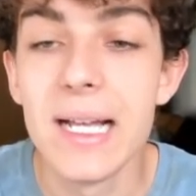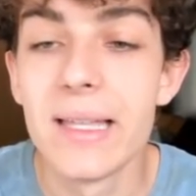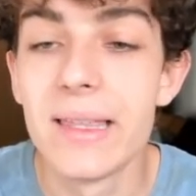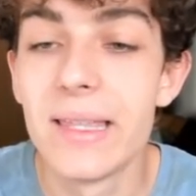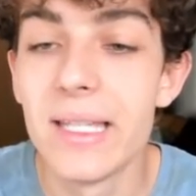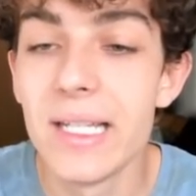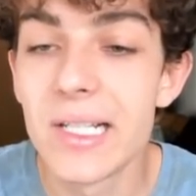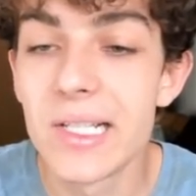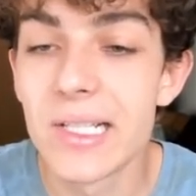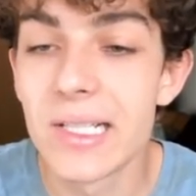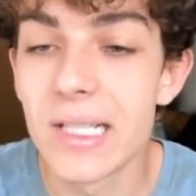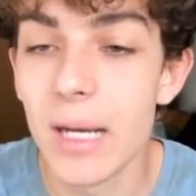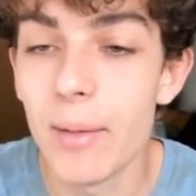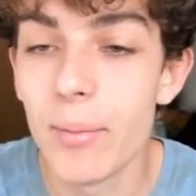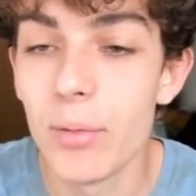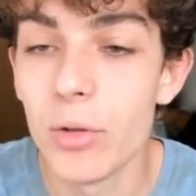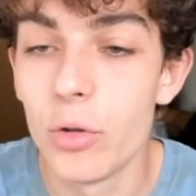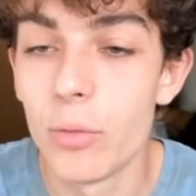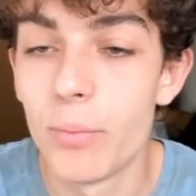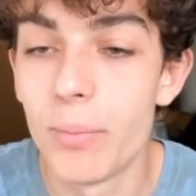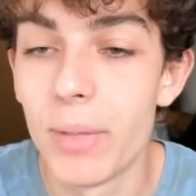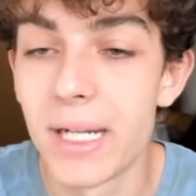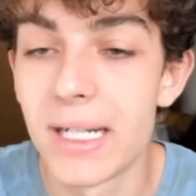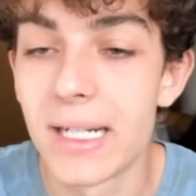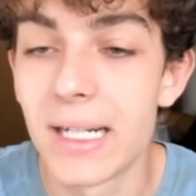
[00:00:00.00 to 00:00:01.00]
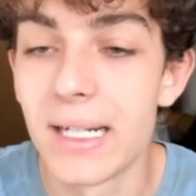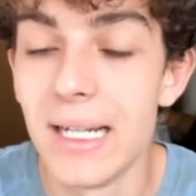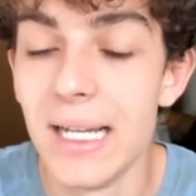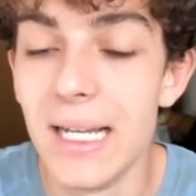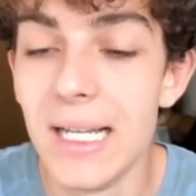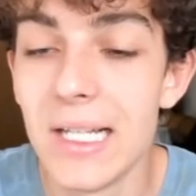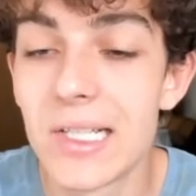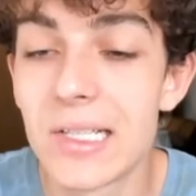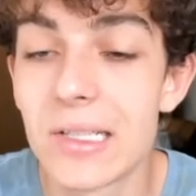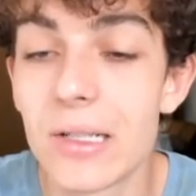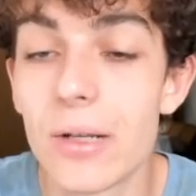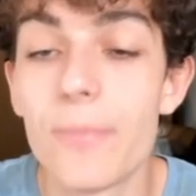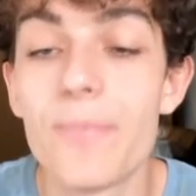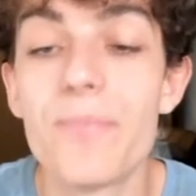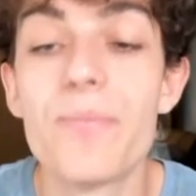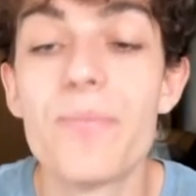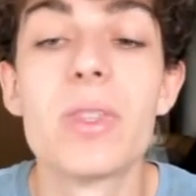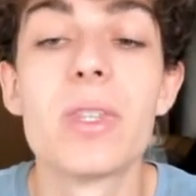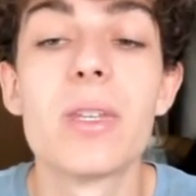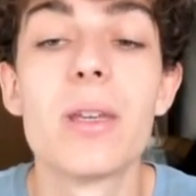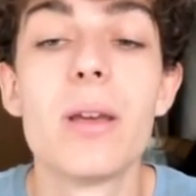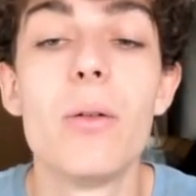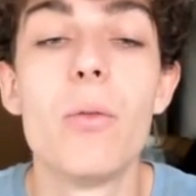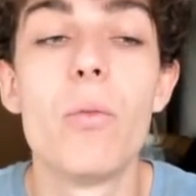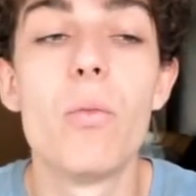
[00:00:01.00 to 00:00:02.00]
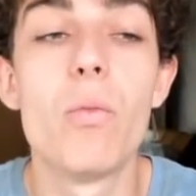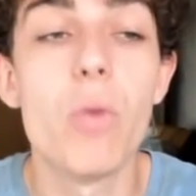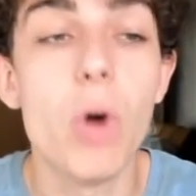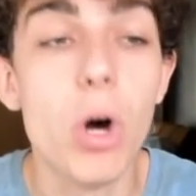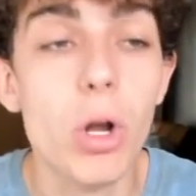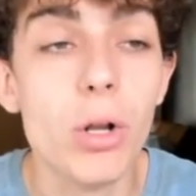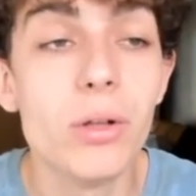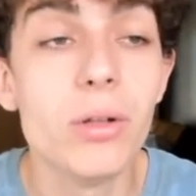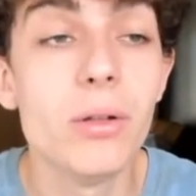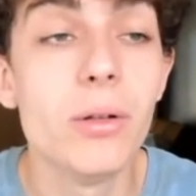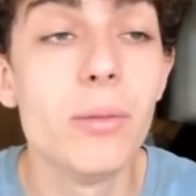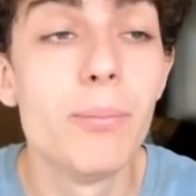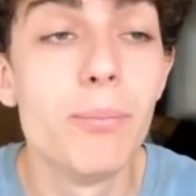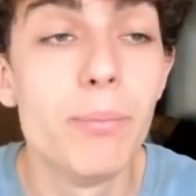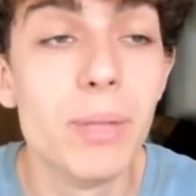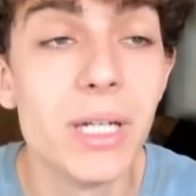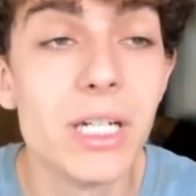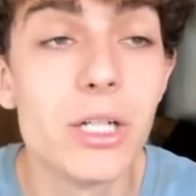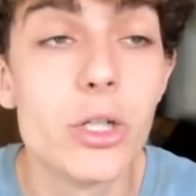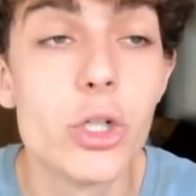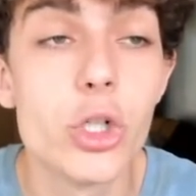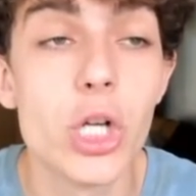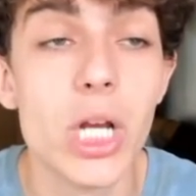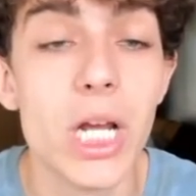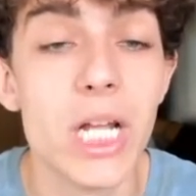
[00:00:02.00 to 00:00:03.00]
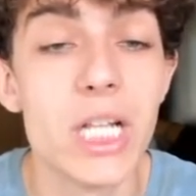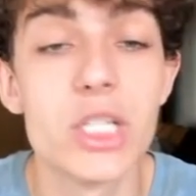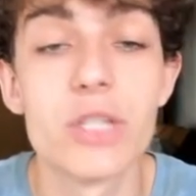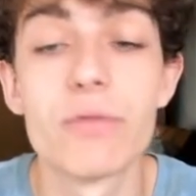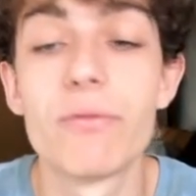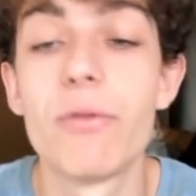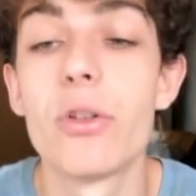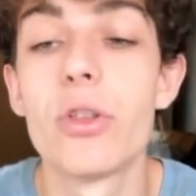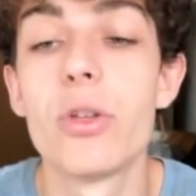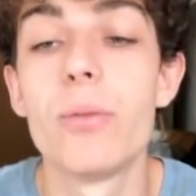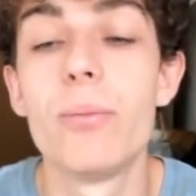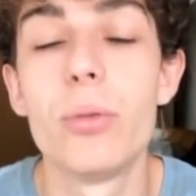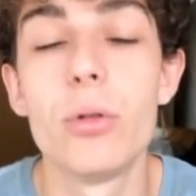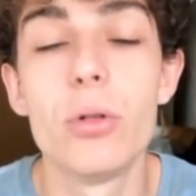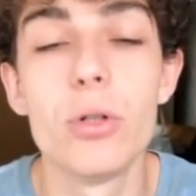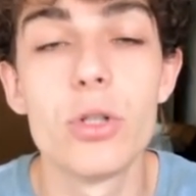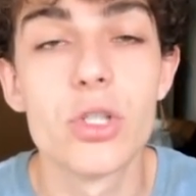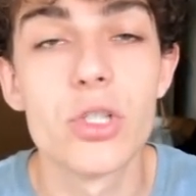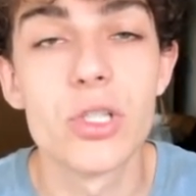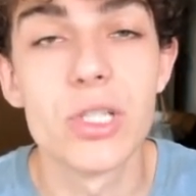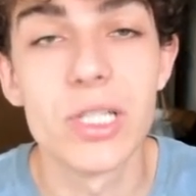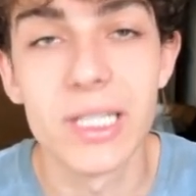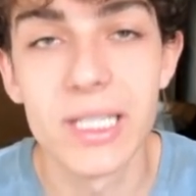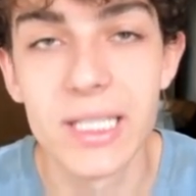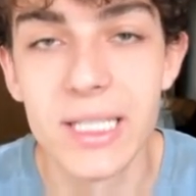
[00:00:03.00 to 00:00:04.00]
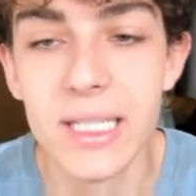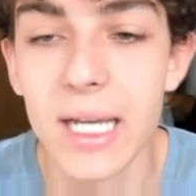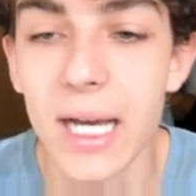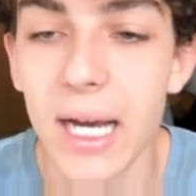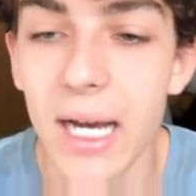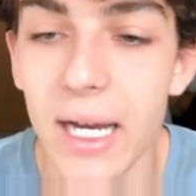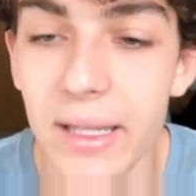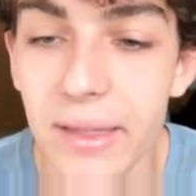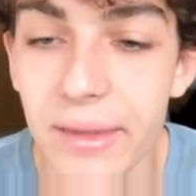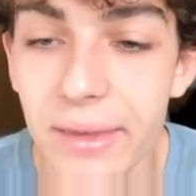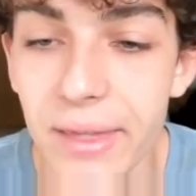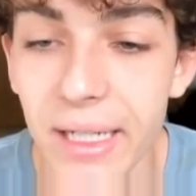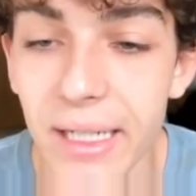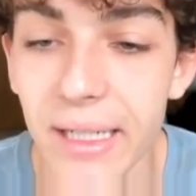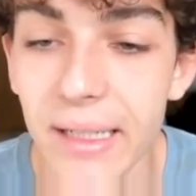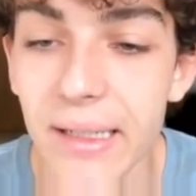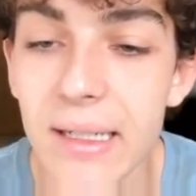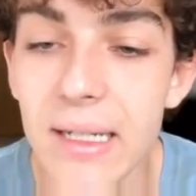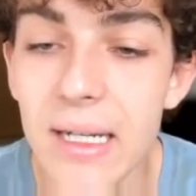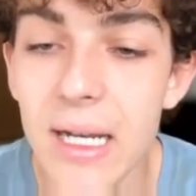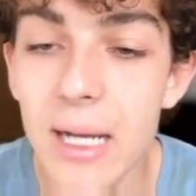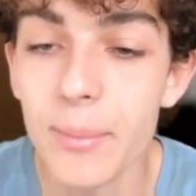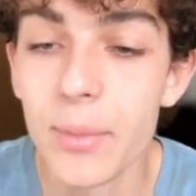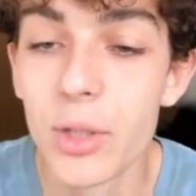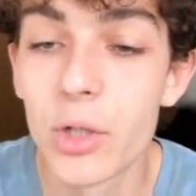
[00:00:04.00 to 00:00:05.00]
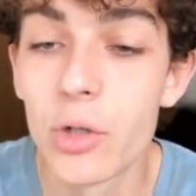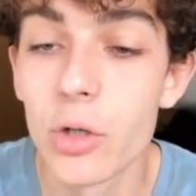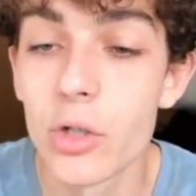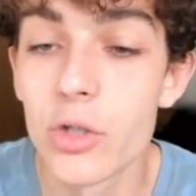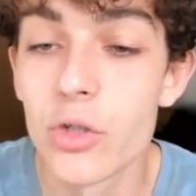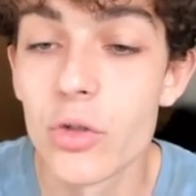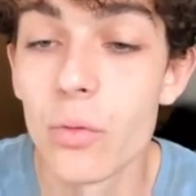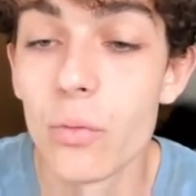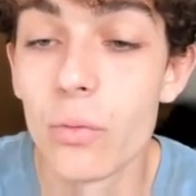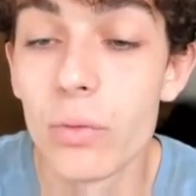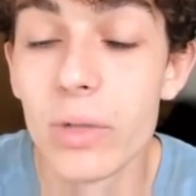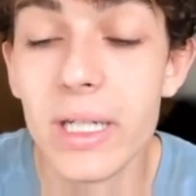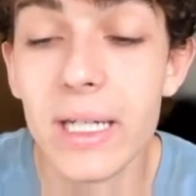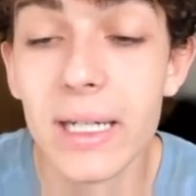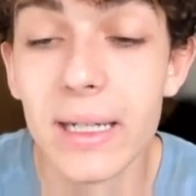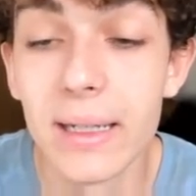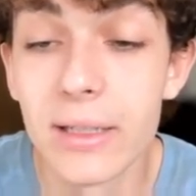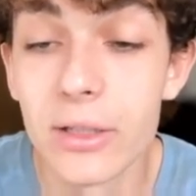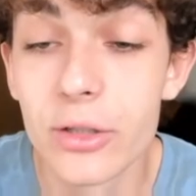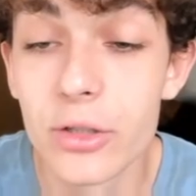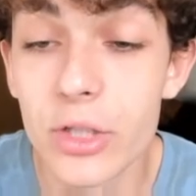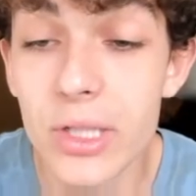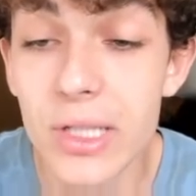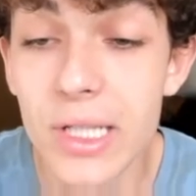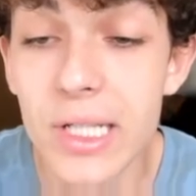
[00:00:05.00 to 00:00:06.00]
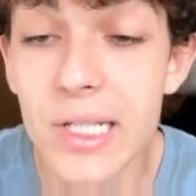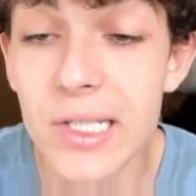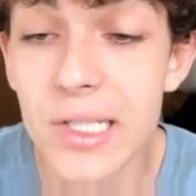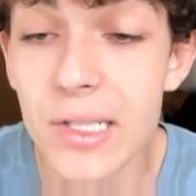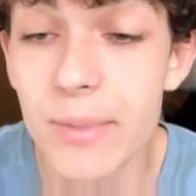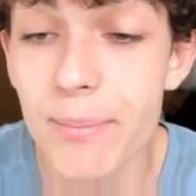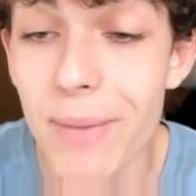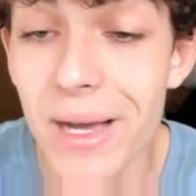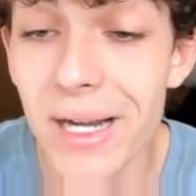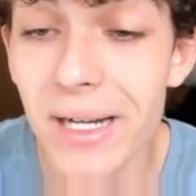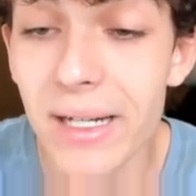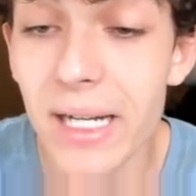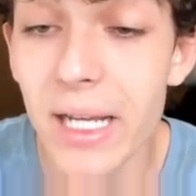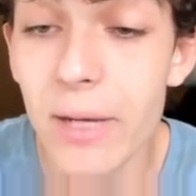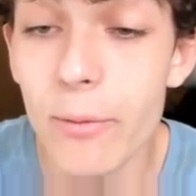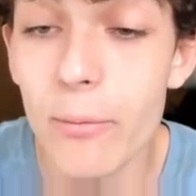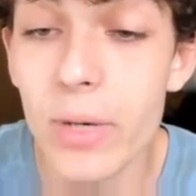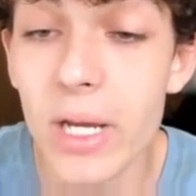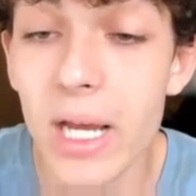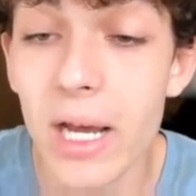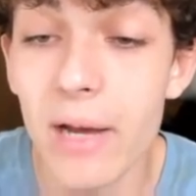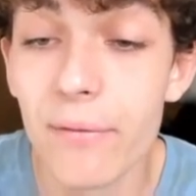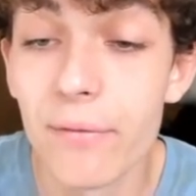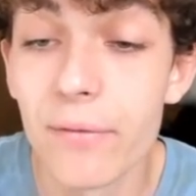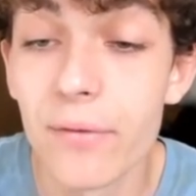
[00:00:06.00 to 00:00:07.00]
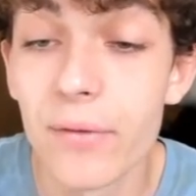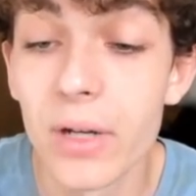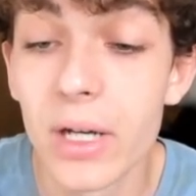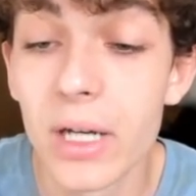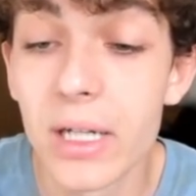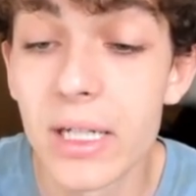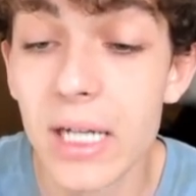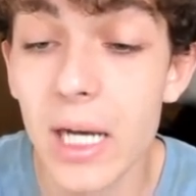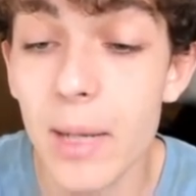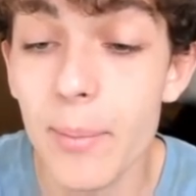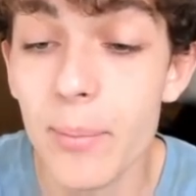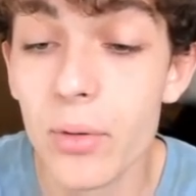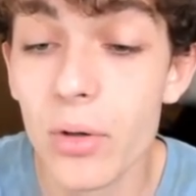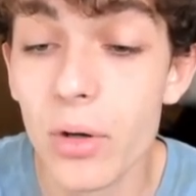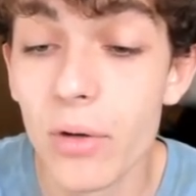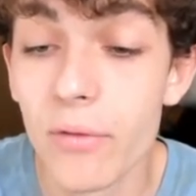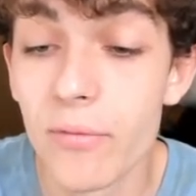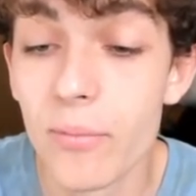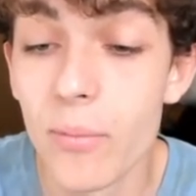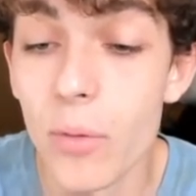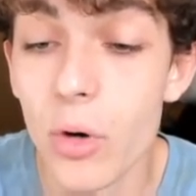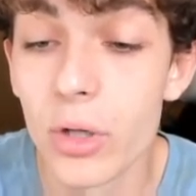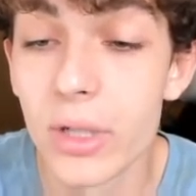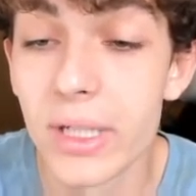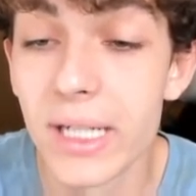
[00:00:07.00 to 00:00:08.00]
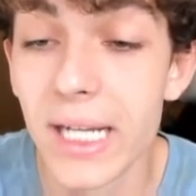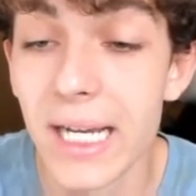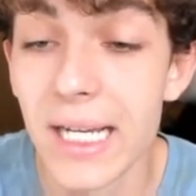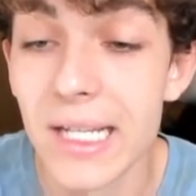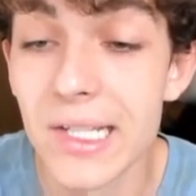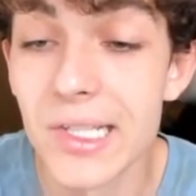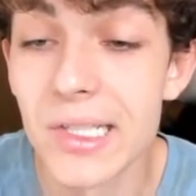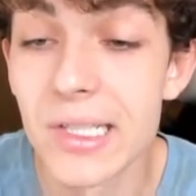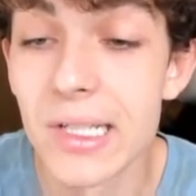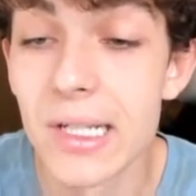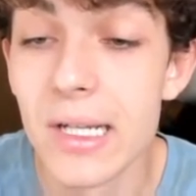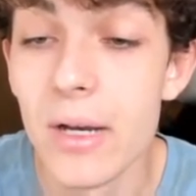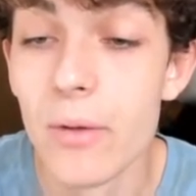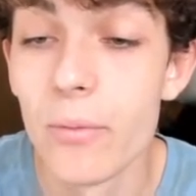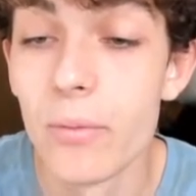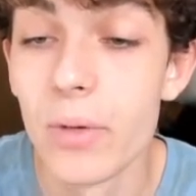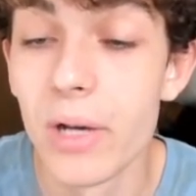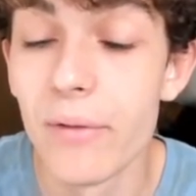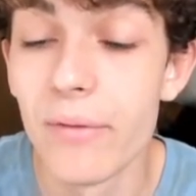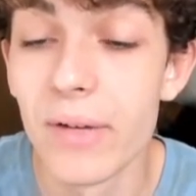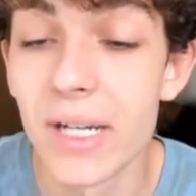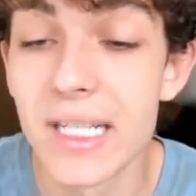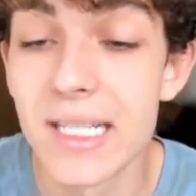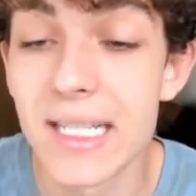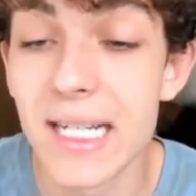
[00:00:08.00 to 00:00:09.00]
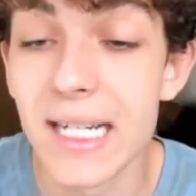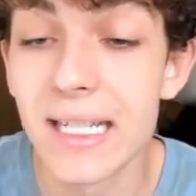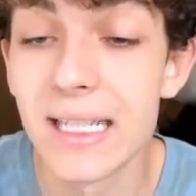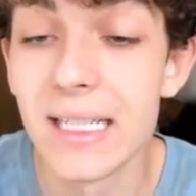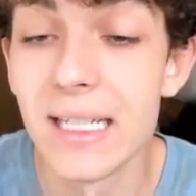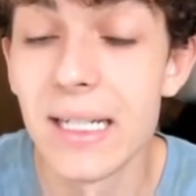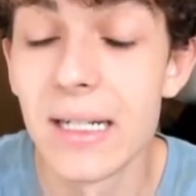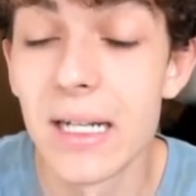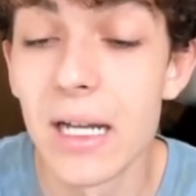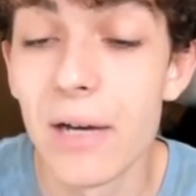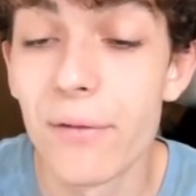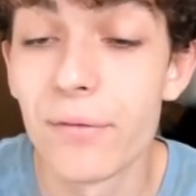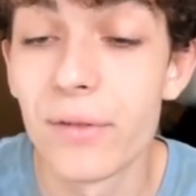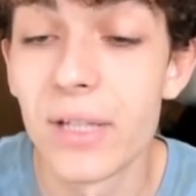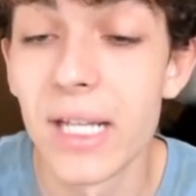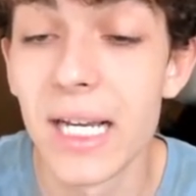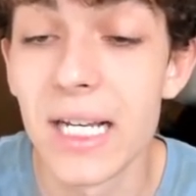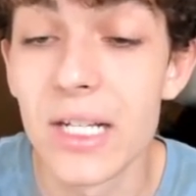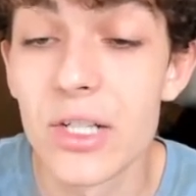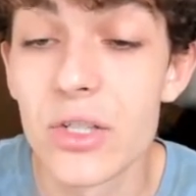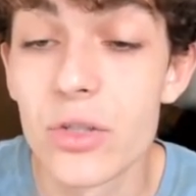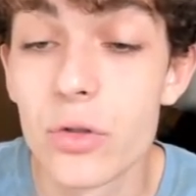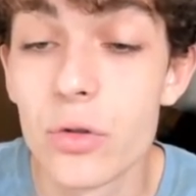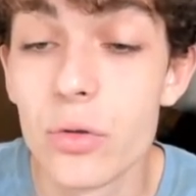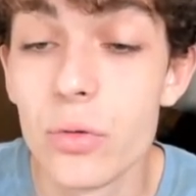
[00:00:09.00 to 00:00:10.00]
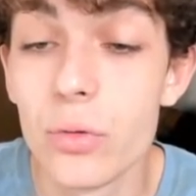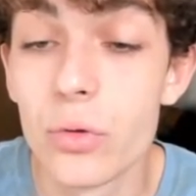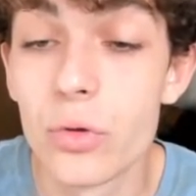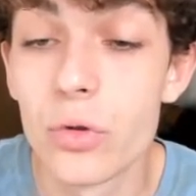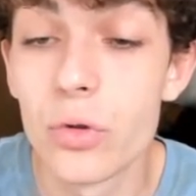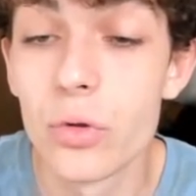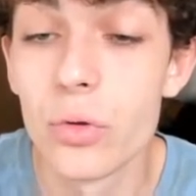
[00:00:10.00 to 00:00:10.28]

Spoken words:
This W pattern is one big chance for the bulls here, I think, because this is Monday, we have a couple of more days, we have exactly enough days to